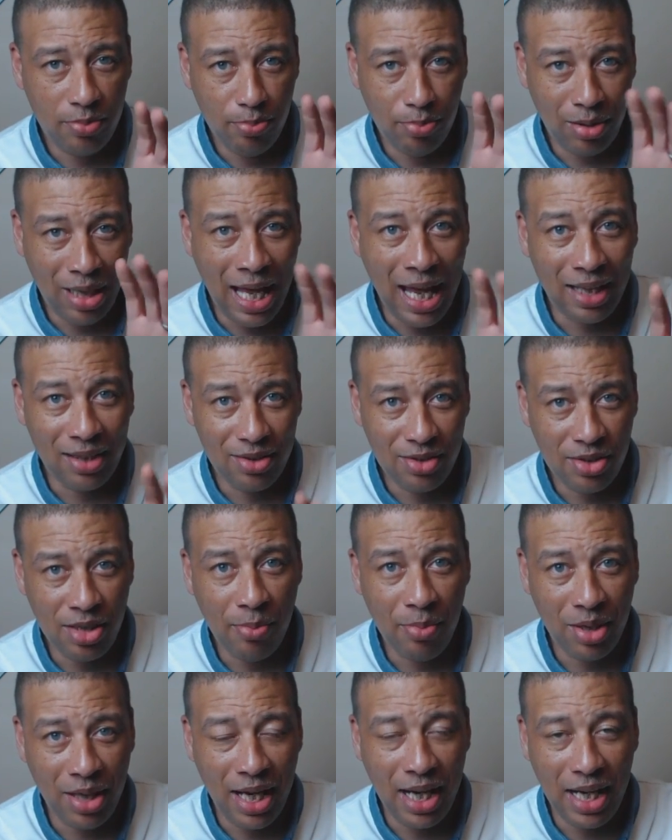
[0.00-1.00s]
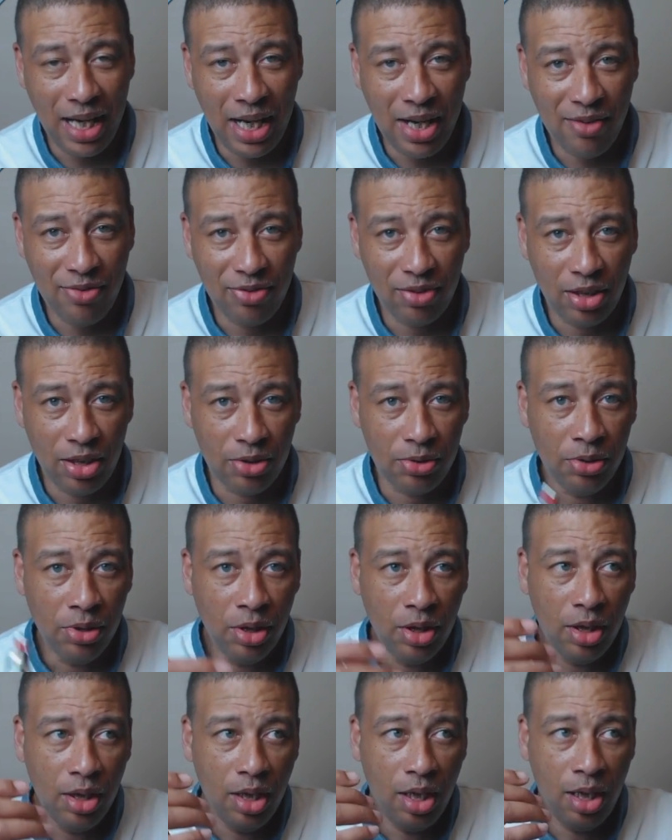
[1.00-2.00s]
block some of that airflow
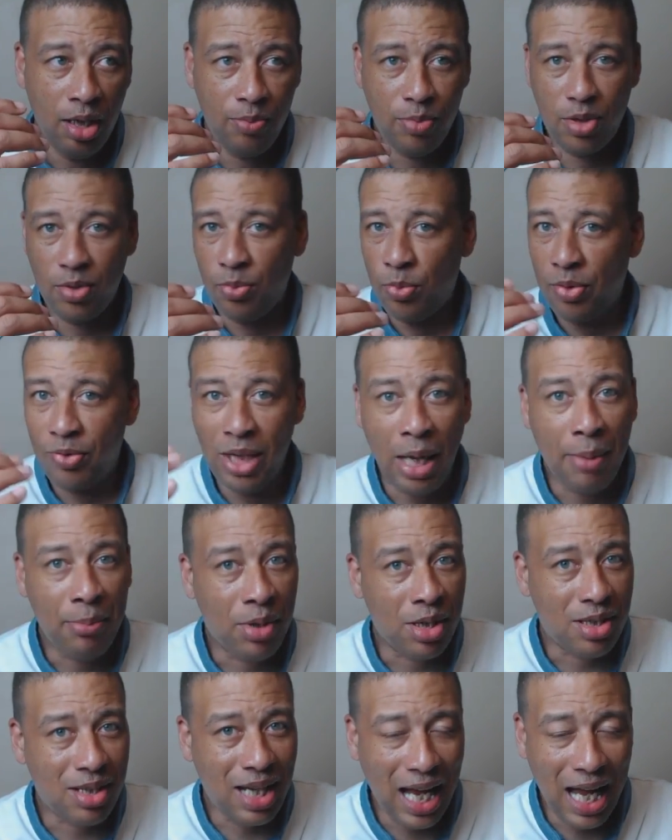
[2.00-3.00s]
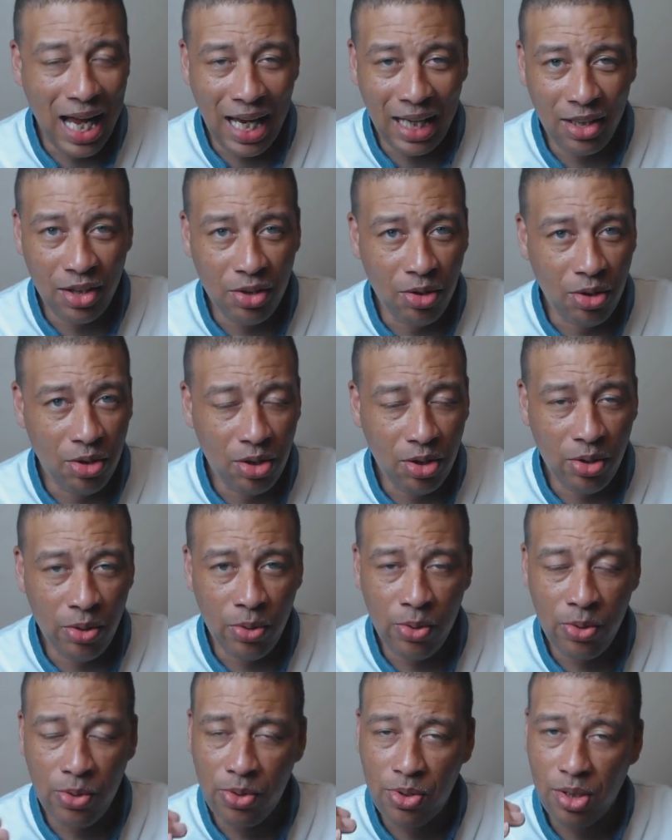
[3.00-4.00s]
with how much cotton you
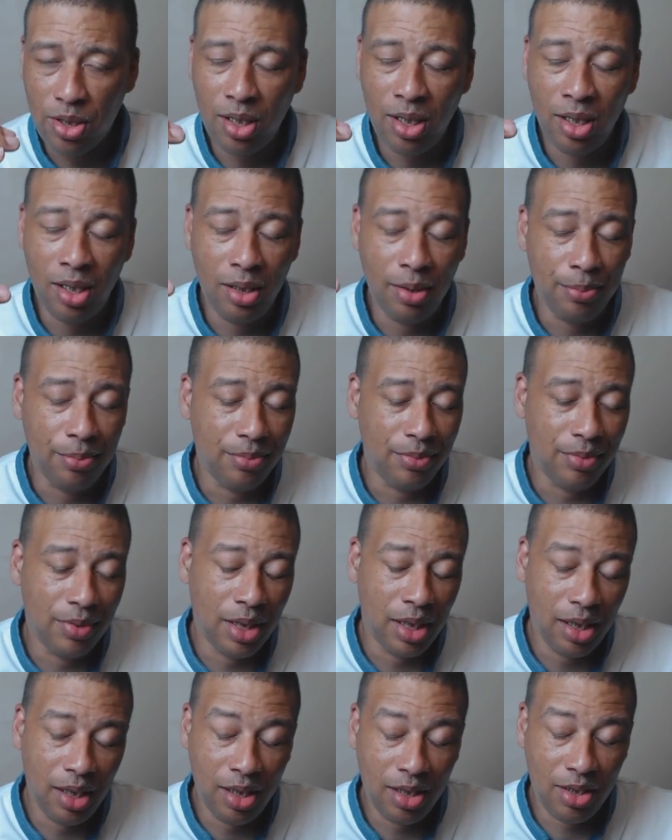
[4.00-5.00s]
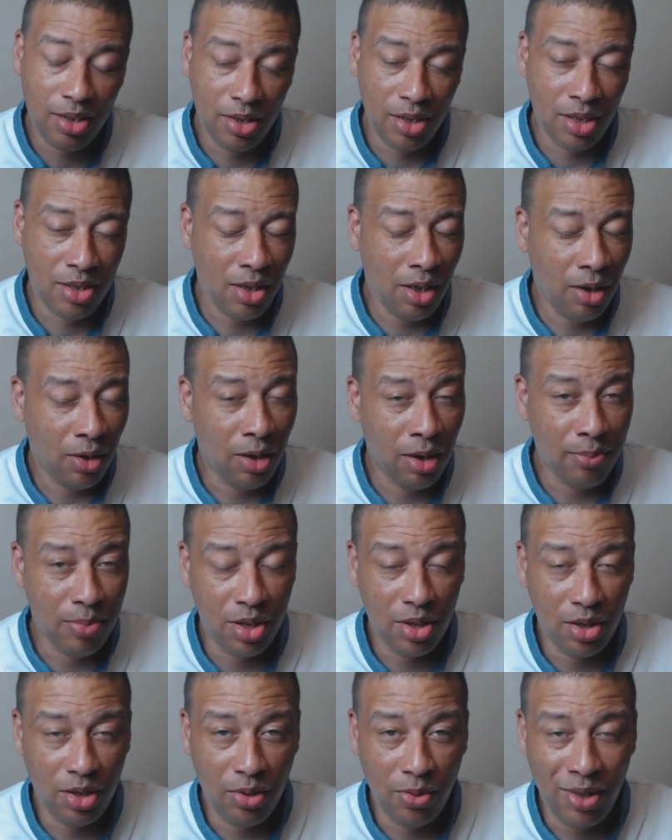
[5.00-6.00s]
use. It's all up
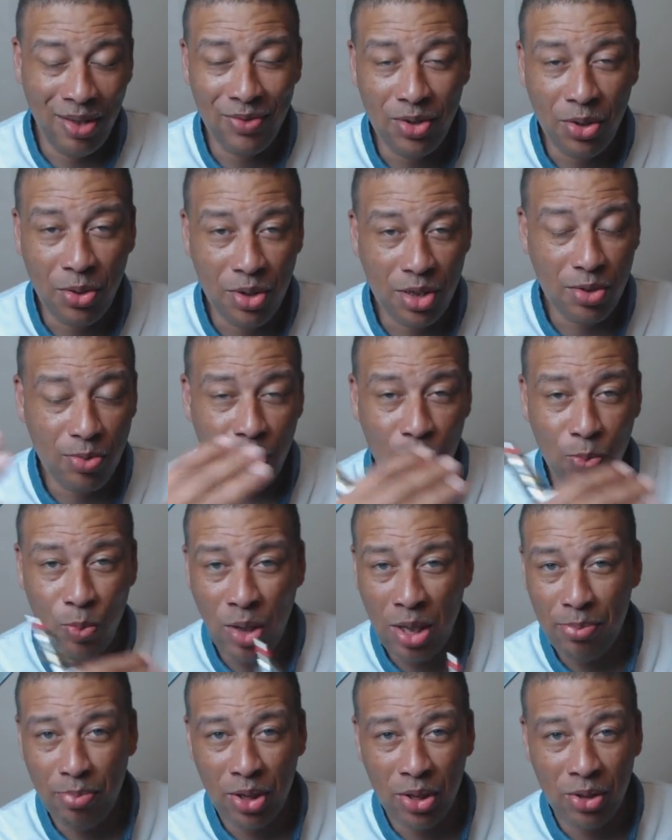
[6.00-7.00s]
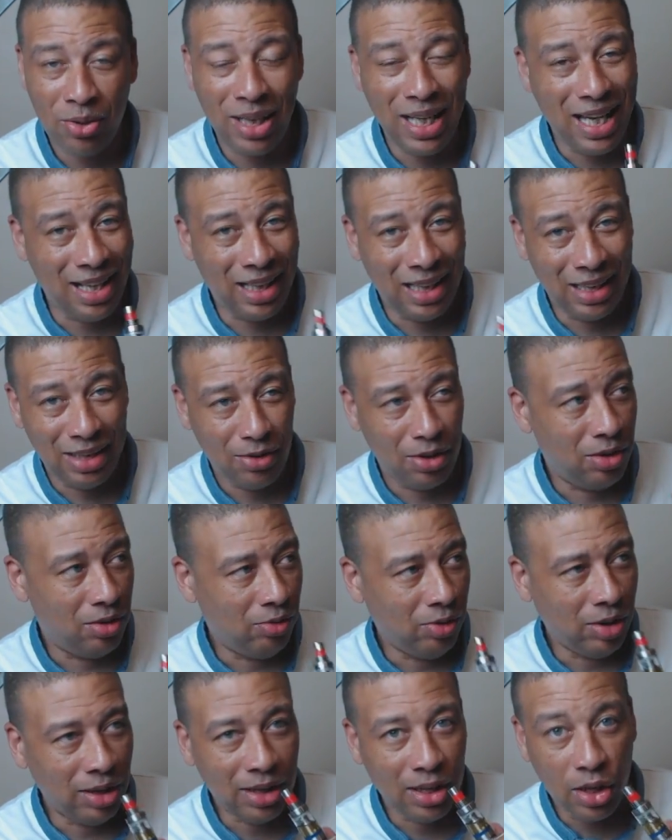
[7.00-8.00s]
to you. I've noticed with one build I had a
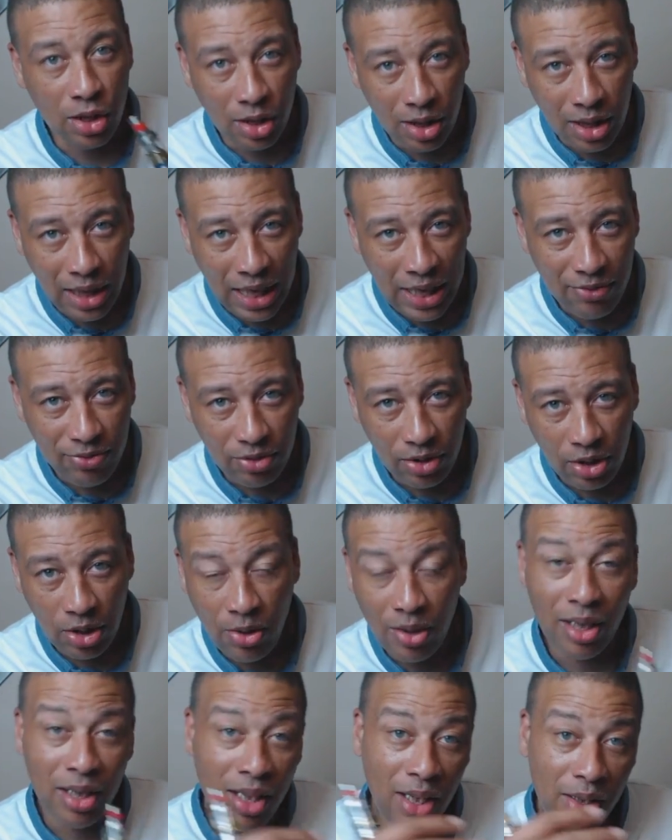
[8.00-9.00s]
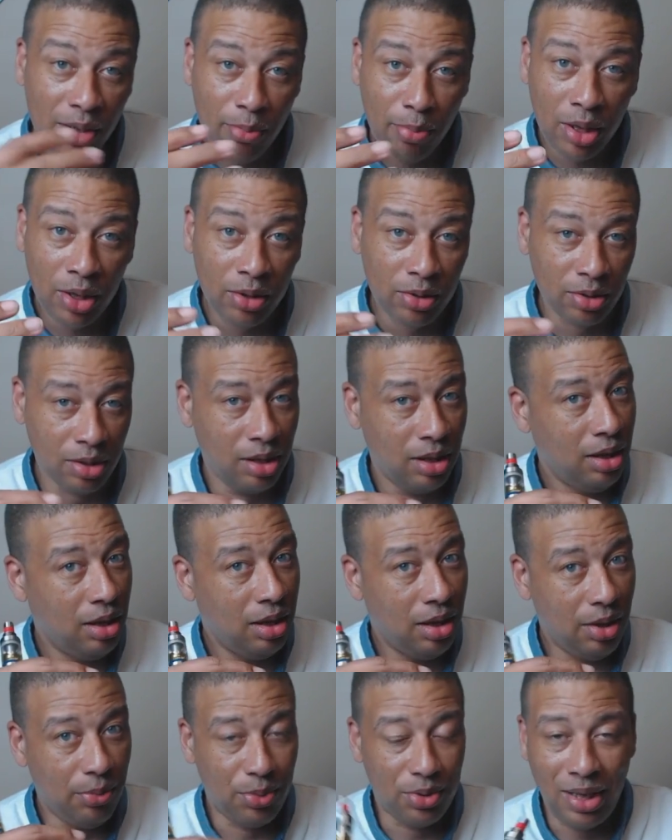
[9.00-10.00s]
really good airflow, and another build
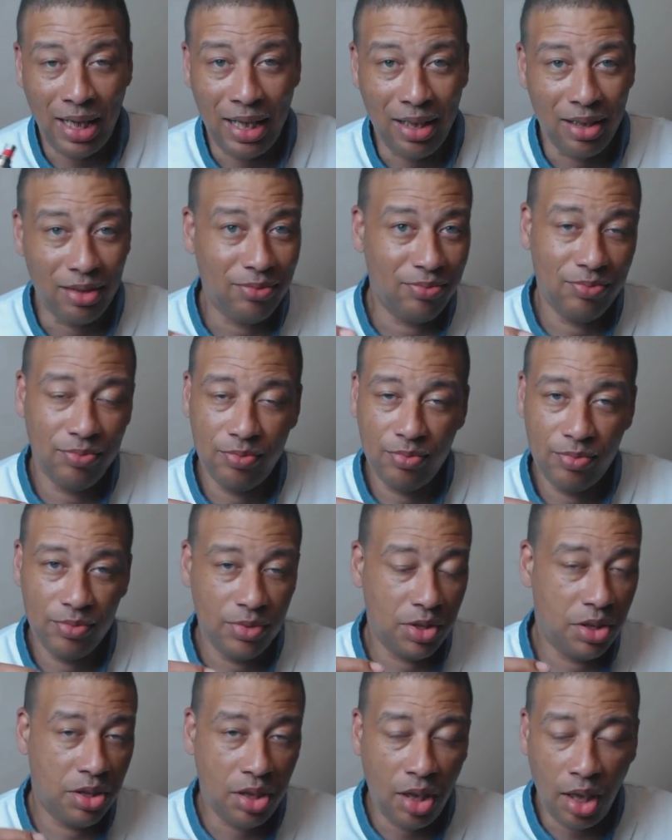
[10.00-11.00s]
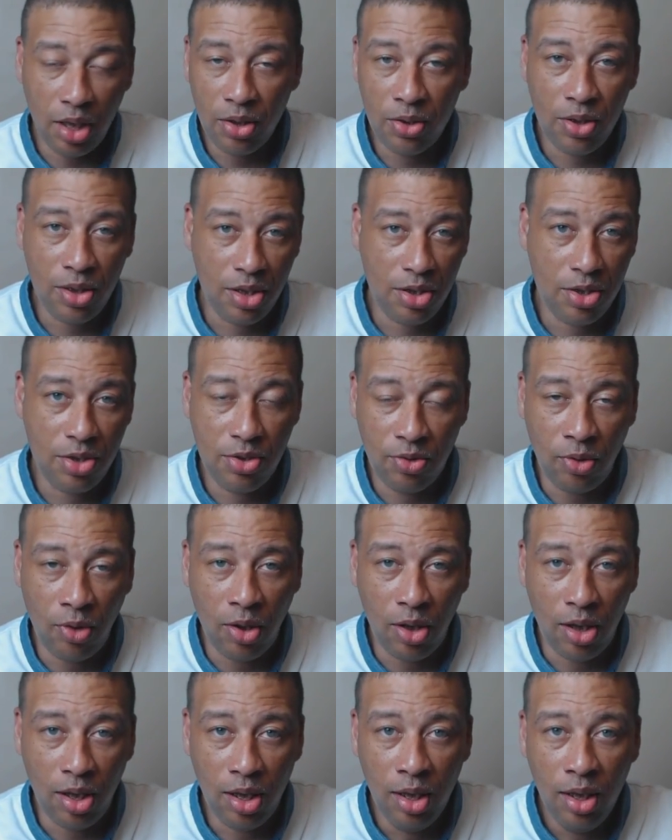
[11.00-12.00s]
it was like sucking on a
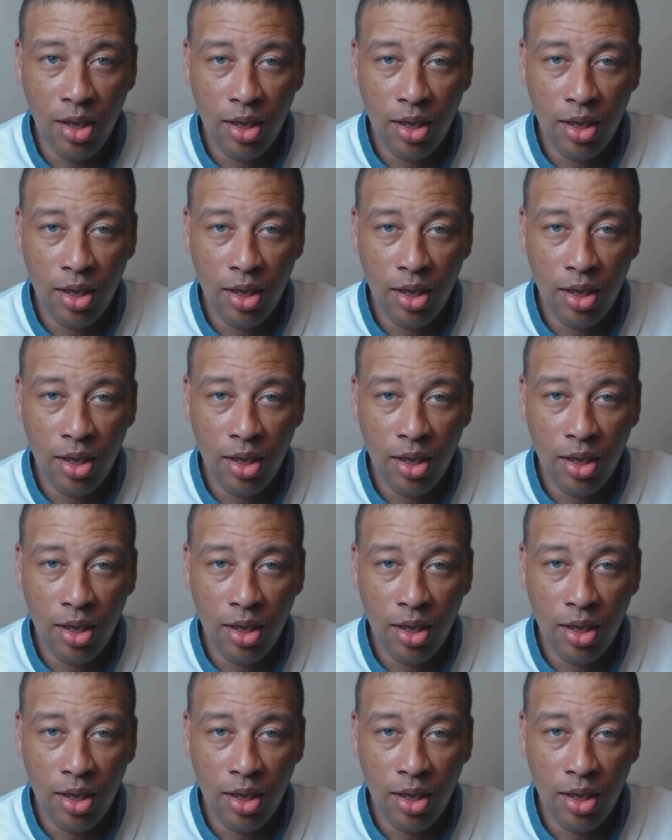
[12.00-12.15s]
straw.